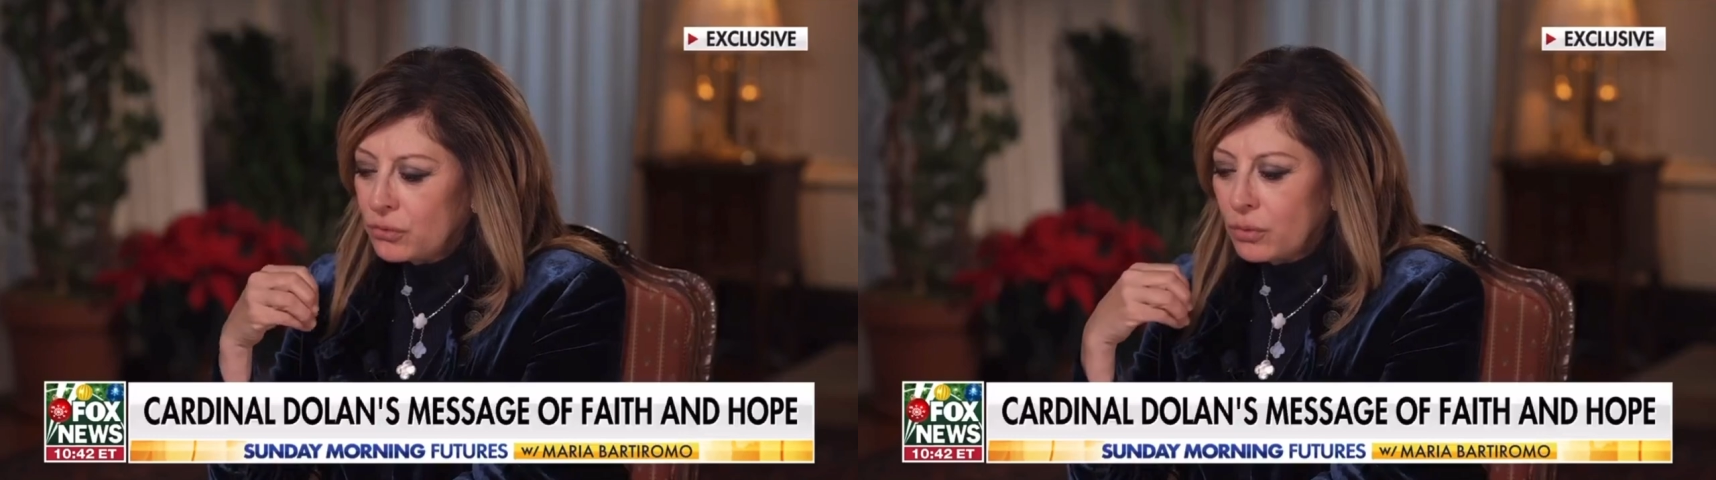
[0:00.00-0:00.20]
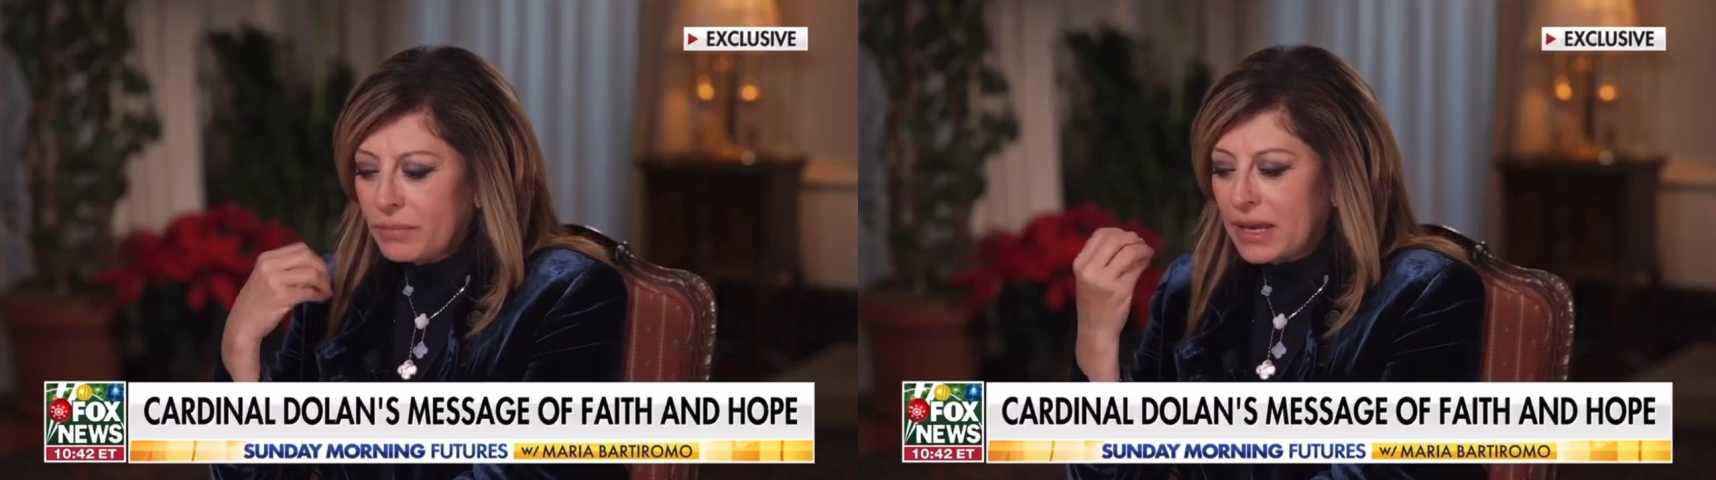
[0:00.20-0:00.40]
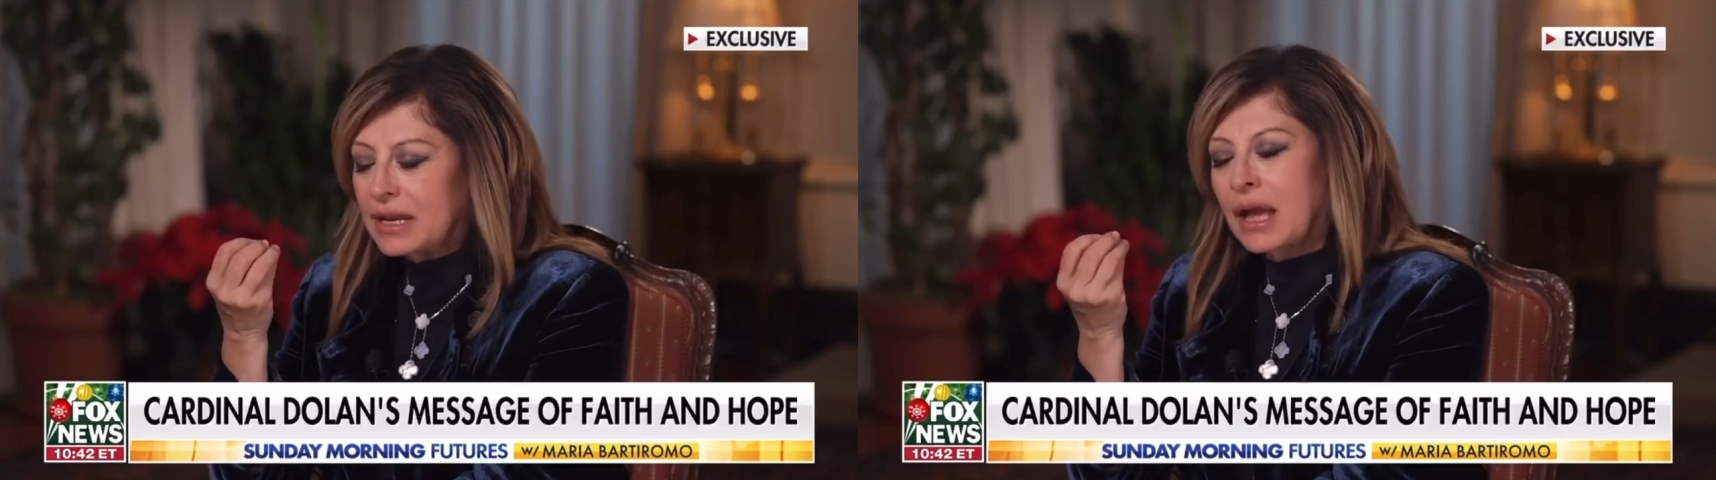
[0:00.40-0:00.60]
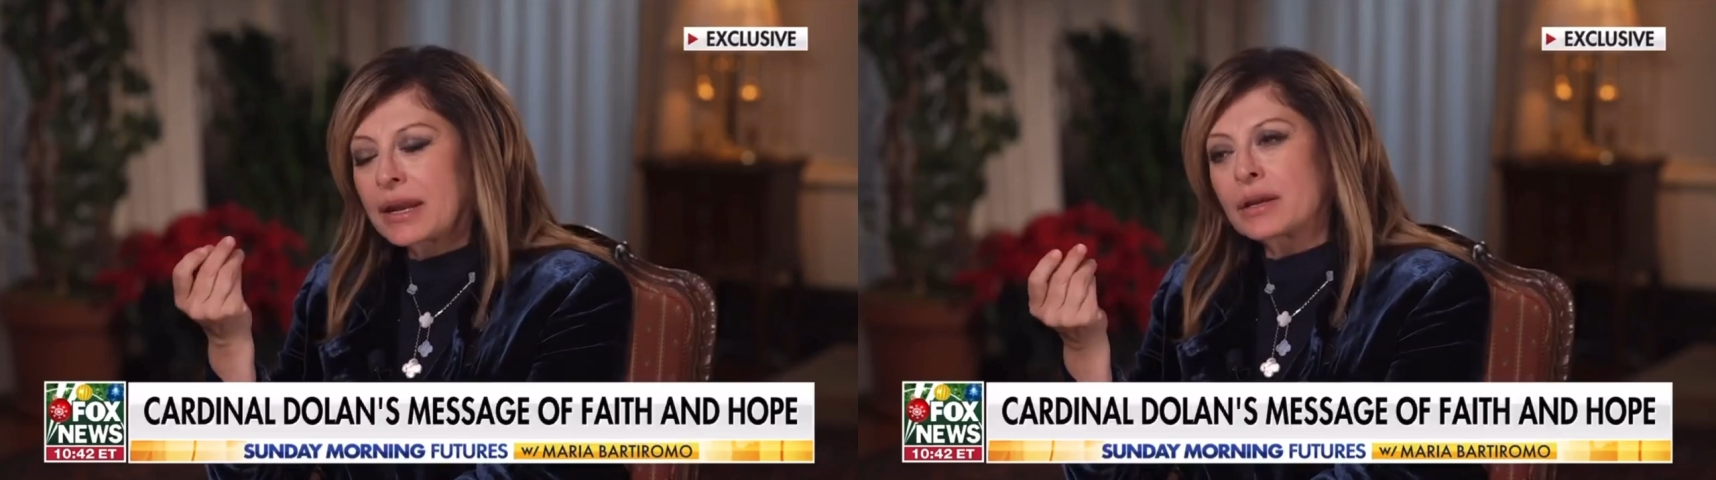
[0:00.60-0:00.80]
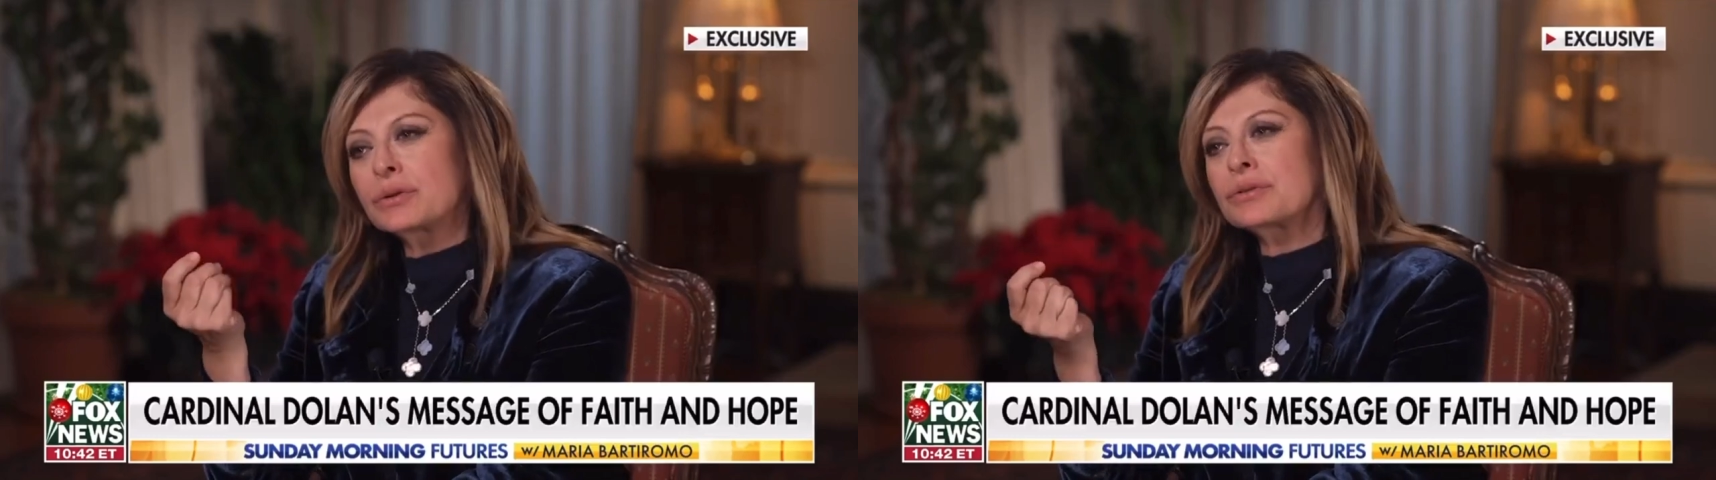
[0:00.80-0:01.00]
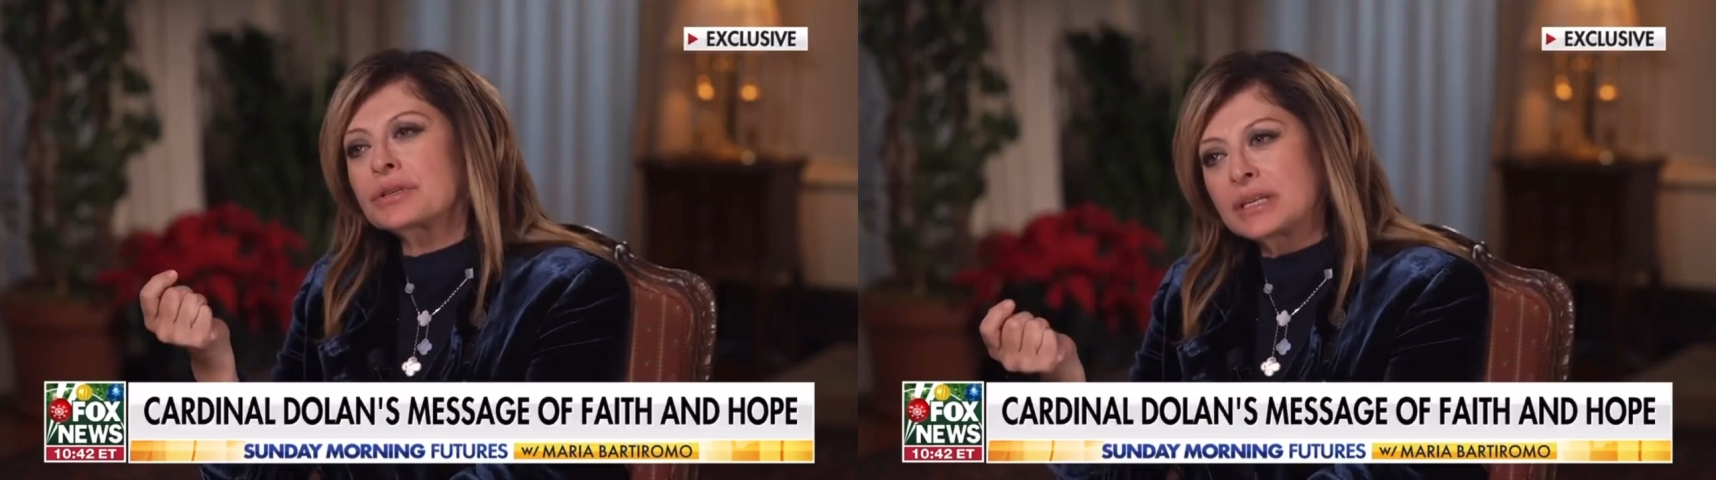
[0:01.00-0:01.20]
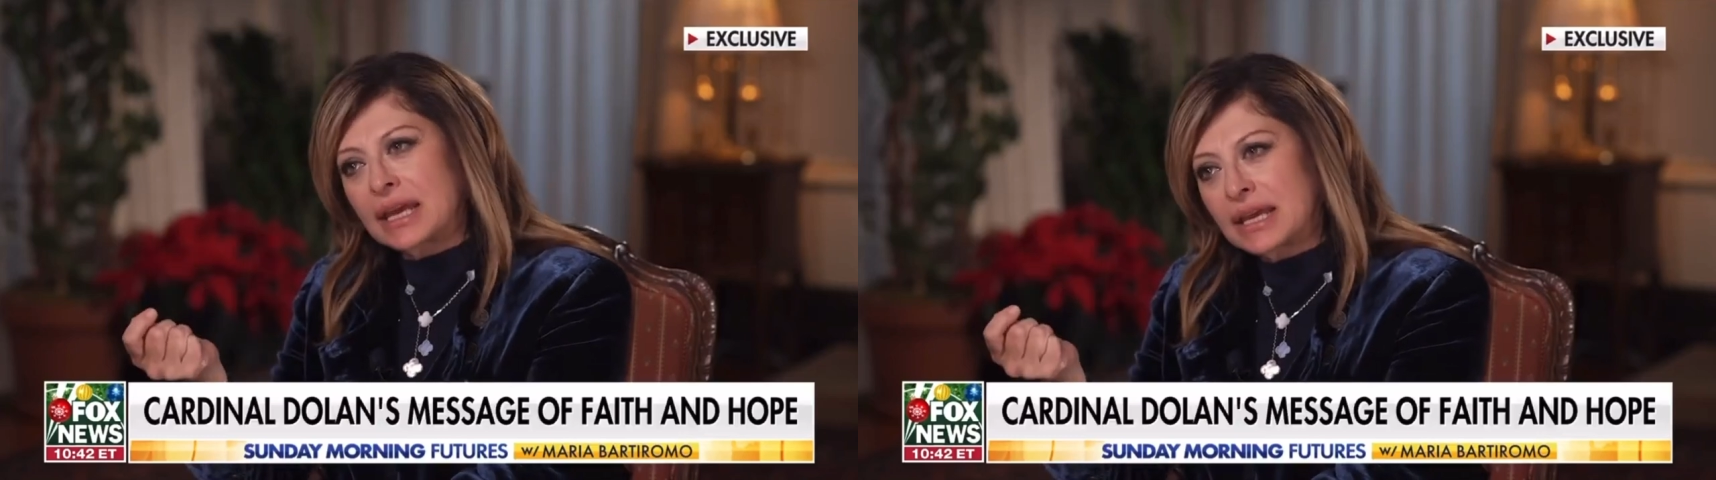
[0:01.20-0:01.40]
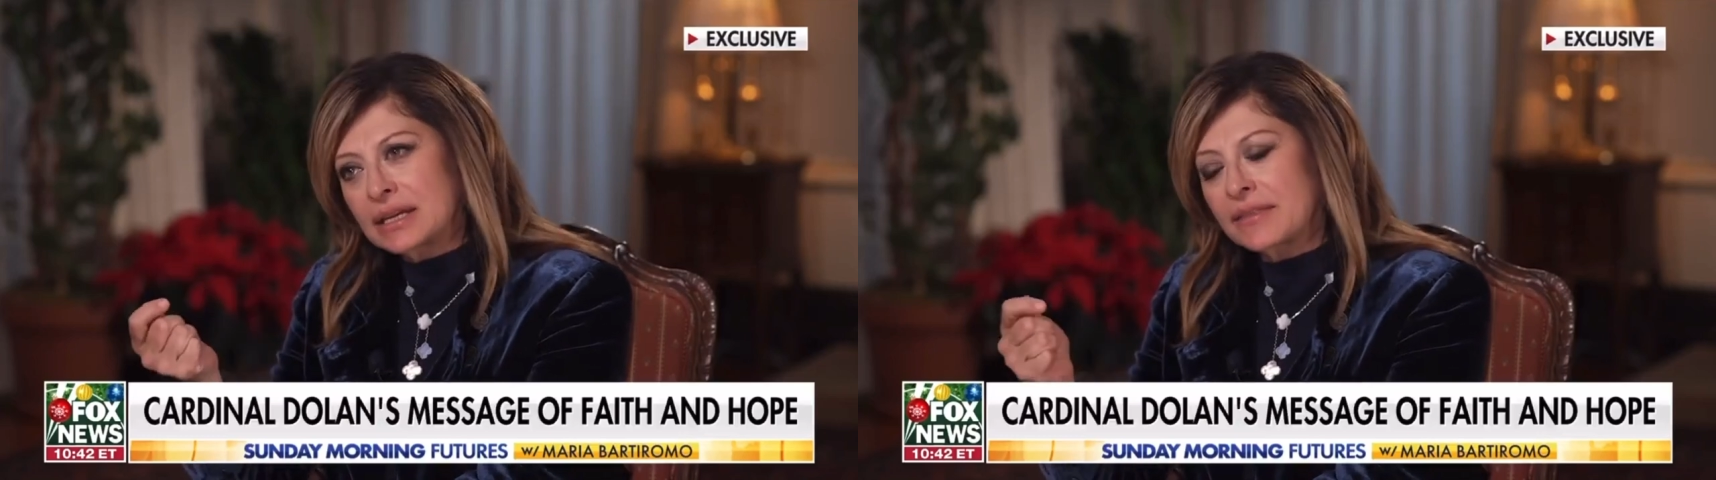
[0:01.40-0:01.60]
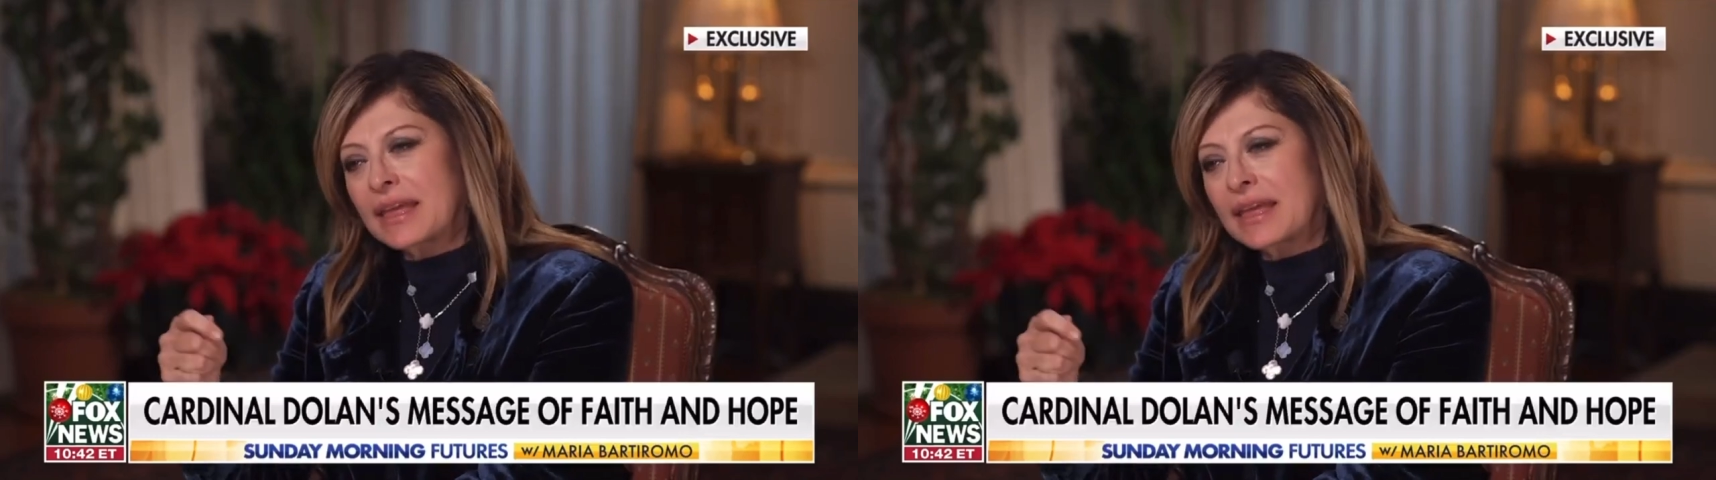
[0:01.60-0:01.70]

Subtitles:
or may not understand